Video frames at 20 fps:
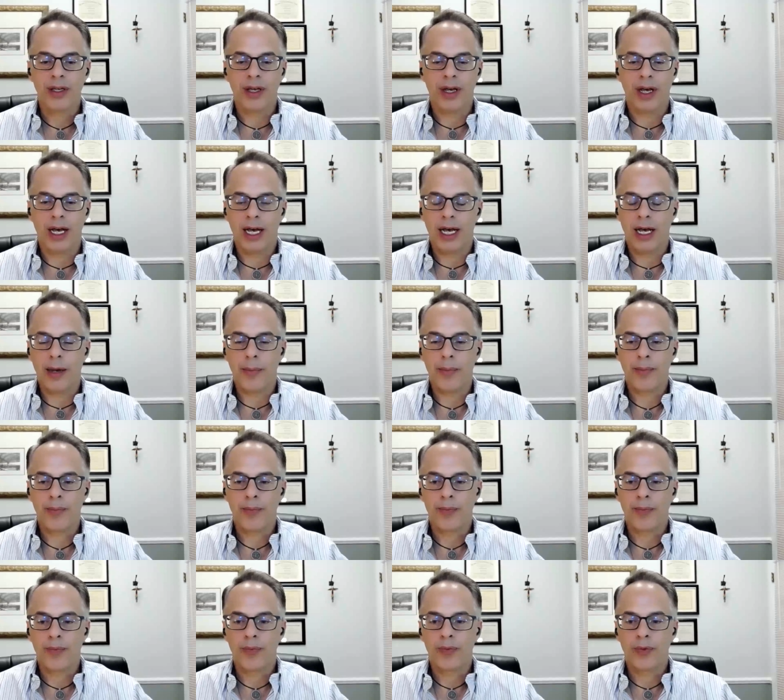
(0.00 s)

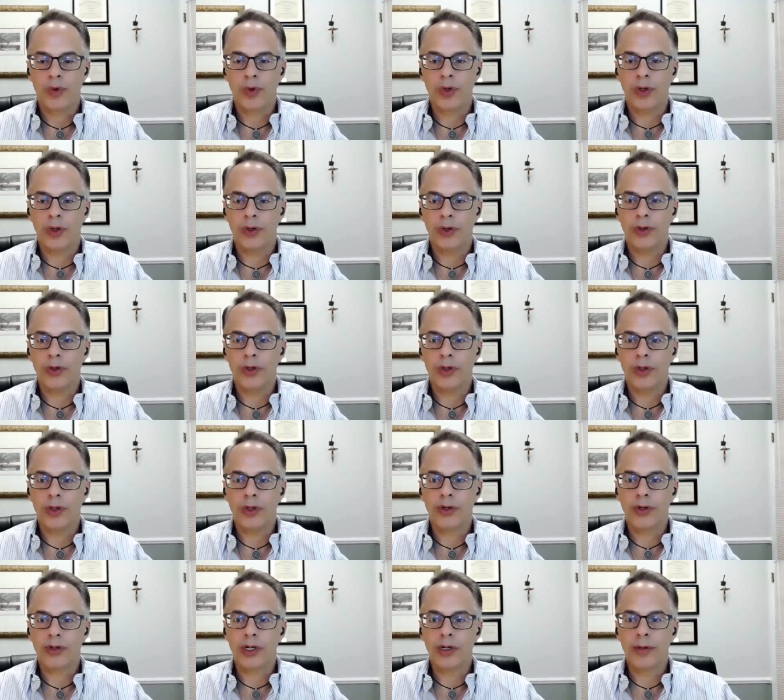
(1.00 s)

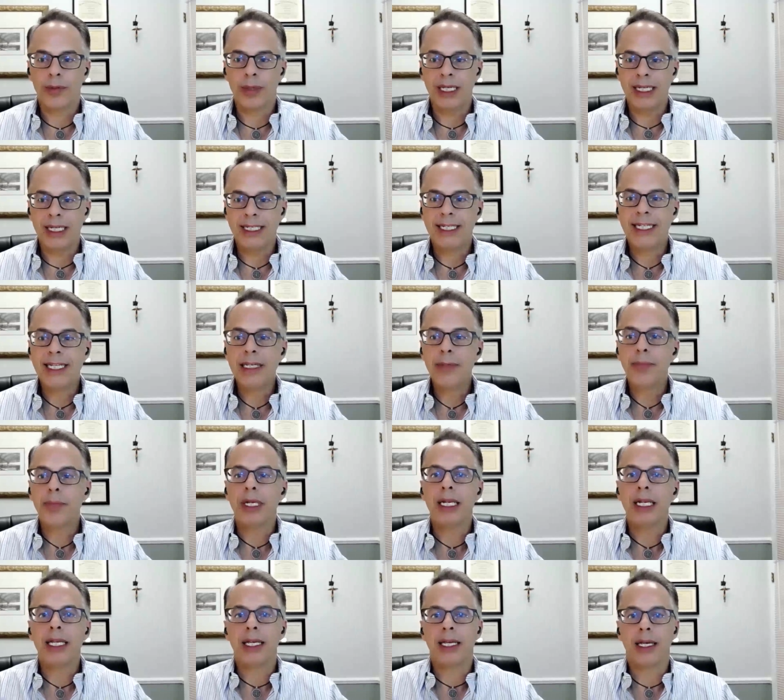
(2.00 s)
there's going to be a
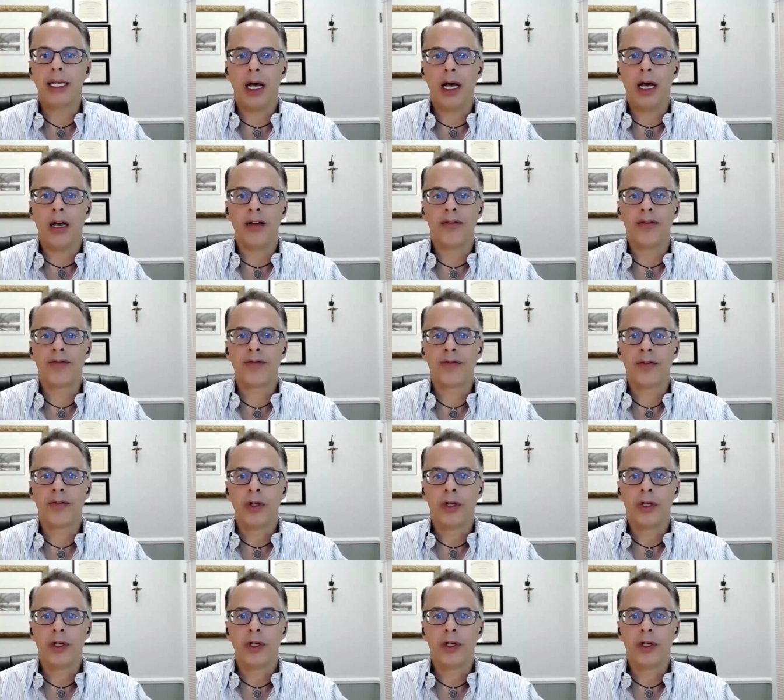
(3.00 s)
deepening of